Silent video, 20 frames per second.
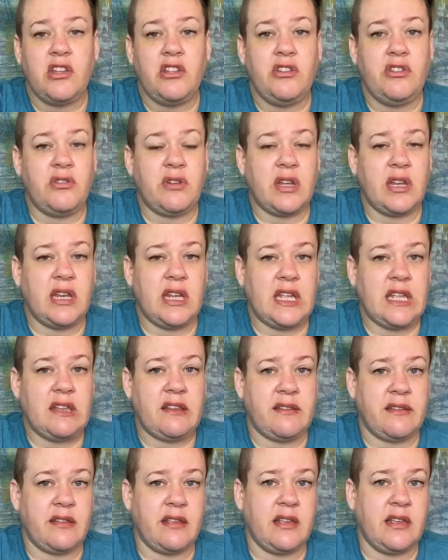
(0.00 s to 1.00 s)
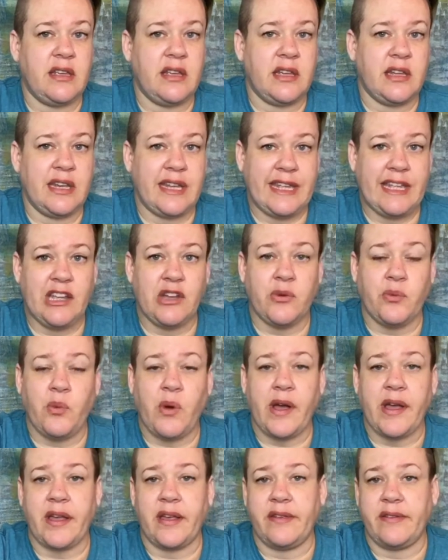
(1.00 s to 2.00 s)
you can see and hear
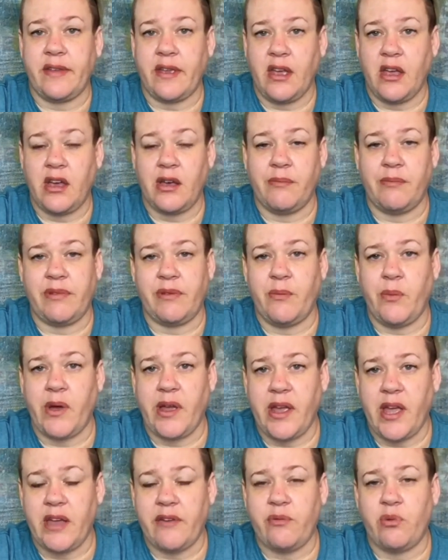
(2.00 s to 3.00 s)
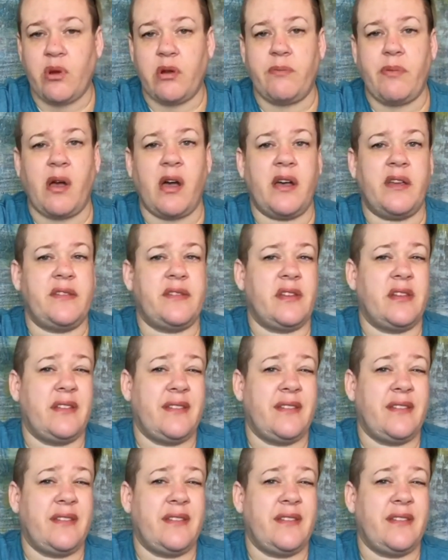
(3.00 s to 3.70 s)
why I say ums and why I have weird pausing.